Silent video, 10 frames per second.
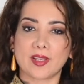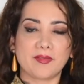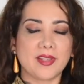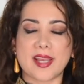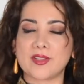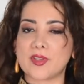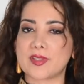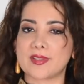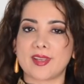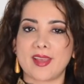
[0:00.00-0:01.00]
We can
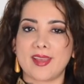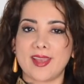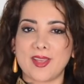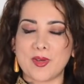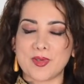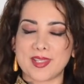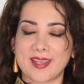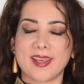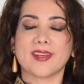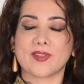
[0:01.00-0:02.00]
just use a
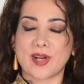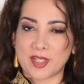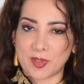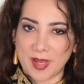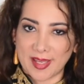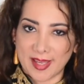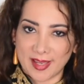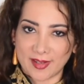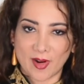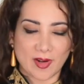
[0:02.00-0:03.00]
Kereshmeh
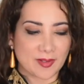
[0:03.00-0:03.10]
rock.